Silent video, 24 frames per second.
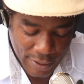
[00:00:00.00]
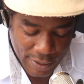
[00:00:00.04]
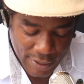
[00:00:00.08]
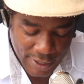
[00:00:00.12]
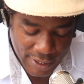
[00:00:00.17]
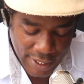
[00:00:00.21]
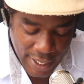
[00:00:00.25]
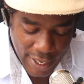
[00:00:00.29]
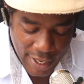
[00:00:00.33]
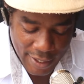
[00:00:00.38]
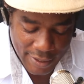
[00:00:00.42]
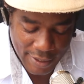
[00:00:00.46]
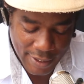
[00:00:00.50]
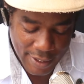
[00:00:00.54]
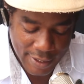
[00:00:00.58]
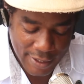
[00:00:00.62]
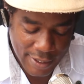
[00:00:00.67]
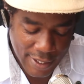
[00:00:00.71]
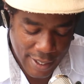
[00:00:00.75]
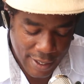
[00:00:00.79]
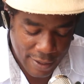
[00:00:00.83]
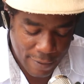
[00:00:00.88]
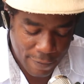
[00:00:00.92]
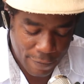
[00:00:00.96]
Stacy
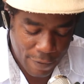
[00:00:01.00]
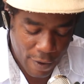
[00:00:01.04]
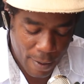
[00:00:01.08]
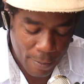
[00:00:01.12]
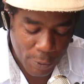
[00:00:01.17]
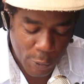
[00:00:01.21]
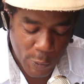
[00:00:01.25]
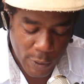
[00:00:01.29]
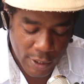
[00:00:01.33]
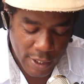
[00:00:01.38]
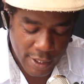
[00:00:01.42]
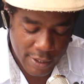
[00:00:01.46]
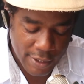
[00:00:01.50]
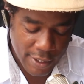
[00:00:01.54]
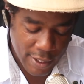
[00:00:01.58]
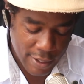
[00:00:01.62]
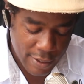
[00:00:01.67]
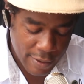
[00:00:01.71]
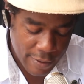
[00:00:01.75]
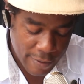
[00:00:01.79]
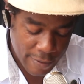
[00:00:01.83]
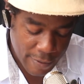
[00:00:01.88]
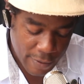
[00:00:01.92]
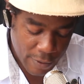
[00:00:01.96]
said, from Twitter
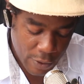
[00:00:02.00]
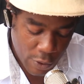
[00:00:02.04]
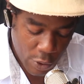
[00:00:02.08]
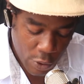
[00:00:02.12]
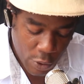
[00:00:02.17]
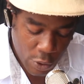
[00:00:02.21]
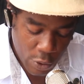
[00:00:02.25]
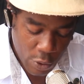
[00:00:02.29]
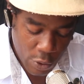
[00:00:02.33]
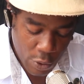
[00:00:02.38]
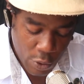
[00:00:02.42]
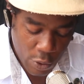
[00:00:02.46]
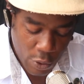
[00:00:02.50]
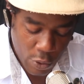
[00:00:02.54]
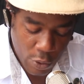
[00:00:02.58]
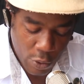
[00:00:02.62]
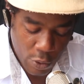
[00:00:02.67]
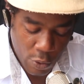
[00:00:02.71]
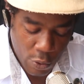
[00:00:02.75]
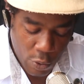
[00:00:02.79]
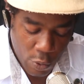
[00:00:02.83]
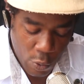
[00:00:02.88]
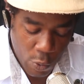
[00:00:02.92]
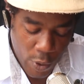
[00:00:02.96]
said,
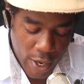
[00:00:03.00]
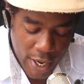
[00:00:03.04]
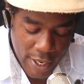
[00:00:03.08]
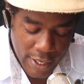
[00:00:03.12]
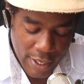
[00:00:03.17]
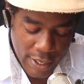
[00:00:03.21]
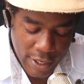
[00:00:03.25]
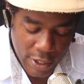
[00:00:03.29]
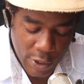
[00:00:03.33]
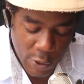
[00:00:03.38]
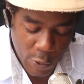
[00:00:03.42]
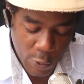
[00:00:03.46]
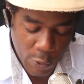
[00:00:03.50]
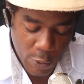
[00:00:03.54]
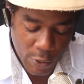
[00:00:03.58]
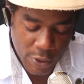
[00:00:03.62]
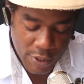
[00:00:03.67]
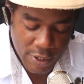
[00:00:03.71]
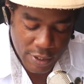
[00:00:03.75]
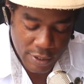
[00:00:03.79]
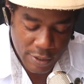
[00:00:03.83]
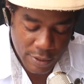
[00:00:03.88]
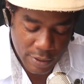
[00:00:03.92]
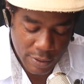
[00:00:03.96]
why did you,
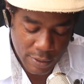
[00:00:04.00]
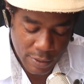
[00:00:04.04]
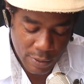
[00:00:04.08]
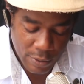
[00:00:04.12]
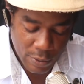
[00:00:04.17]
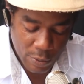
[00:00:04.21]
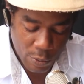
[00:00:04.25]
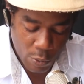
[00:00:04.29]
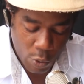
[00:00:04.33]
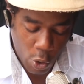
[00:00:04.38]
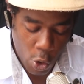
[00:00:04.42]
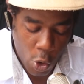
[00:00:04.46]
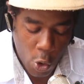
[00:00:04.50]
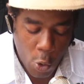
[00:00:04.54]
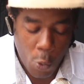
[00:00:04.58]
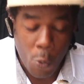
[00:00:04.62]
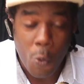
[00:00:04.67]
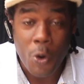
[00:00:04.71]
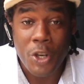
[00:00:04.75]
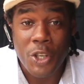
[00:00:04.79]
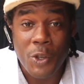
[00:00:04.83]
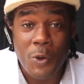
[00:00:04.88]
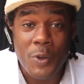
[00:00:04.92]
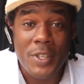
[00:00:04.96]

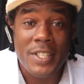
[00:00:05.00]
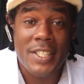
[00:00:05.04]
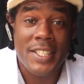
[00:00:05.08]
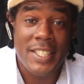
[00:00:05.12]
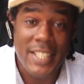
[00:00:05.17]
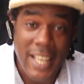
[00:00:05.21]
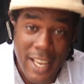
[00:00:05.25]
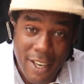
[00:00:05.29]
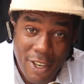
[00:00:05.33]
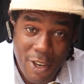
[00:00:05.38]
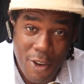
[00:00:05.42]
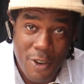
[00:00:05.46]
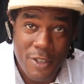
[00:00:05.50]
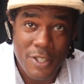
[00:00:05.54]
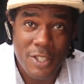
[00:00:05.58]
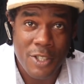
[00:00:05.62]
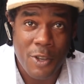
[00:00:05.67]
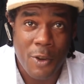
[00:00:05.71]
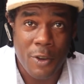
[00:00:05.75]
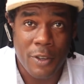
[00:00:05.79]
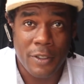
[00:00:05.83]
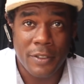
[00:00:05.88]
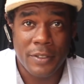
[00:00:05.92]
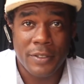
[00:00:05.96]
would you send your
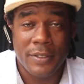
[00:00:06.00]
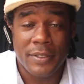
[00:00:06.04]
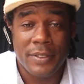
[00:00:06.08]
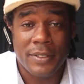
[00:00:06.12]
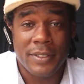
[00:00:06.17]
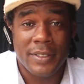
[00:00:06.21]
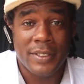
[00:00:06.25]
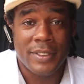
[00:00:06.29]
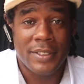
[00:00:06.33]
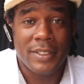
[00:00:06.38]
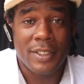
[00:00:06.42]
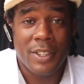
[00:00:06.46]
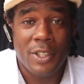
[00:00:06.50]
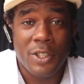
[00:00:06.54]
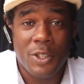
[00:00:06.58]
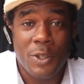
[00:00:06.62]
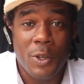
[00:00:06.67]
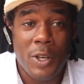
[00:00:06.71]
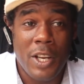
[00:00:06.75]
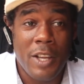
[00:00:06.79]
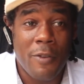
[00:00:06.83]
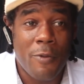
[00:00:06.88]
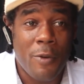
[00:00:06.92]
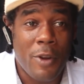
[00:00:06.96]
son
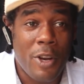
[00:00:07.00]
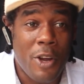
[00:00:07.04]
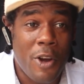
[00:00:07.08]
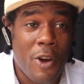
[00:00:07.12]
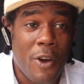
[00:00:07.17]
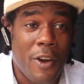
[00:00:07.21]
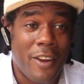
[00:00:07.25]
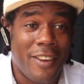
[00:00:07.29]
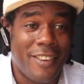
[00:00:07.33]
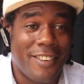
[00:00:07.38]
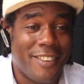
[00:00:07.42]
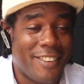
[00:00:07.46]
to live with her?